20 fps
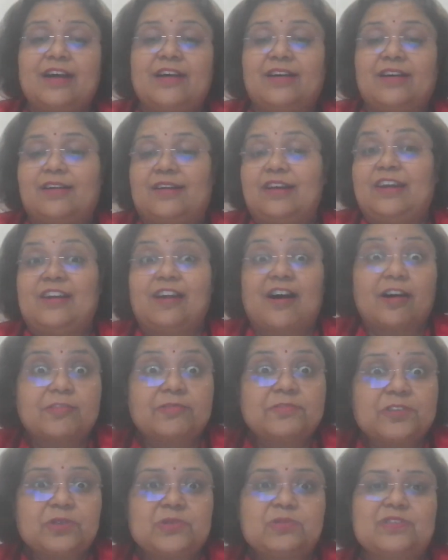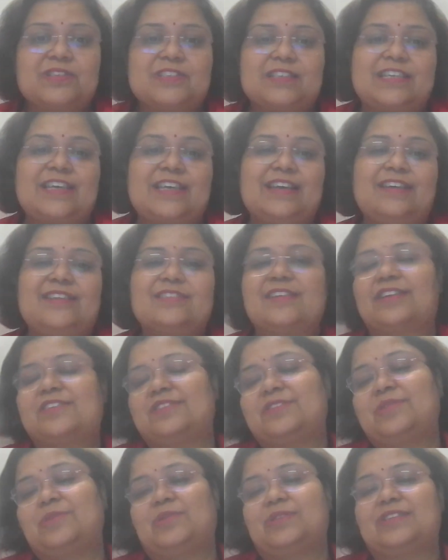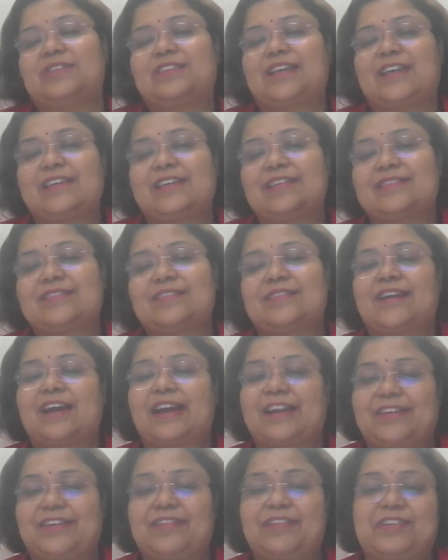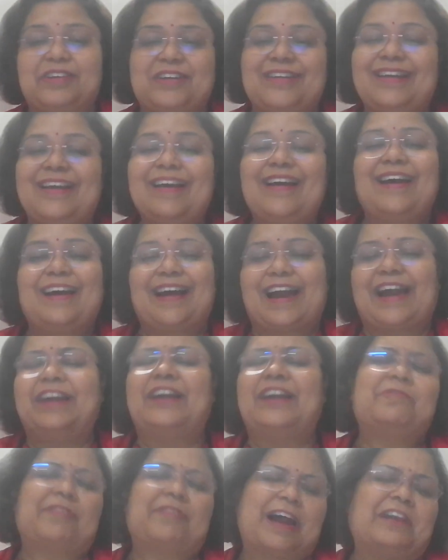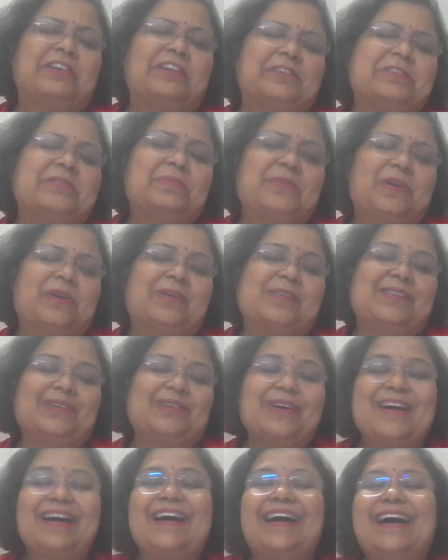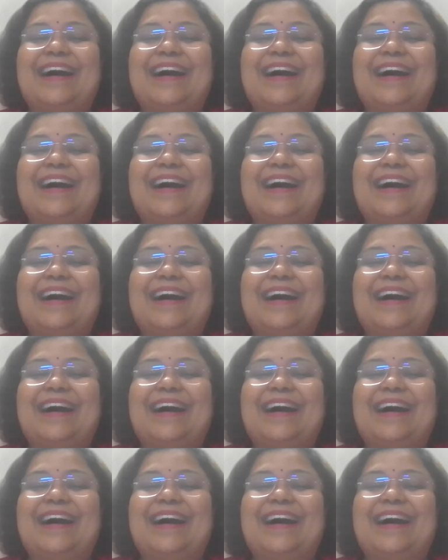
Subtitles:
love to see such good things written, and it flatters me also.